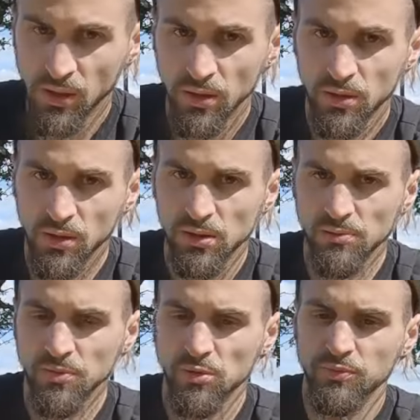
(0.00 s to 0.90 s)
Okay,
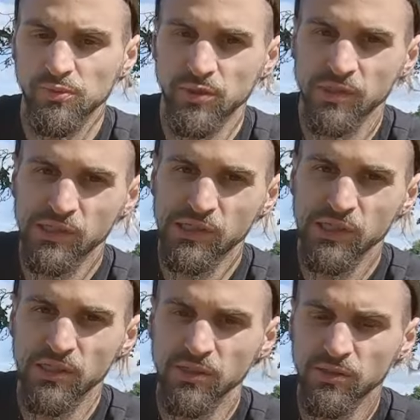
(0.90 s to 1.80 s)
hope you can
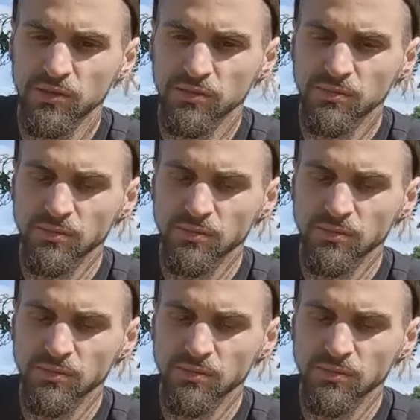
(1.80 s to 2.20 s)
see it.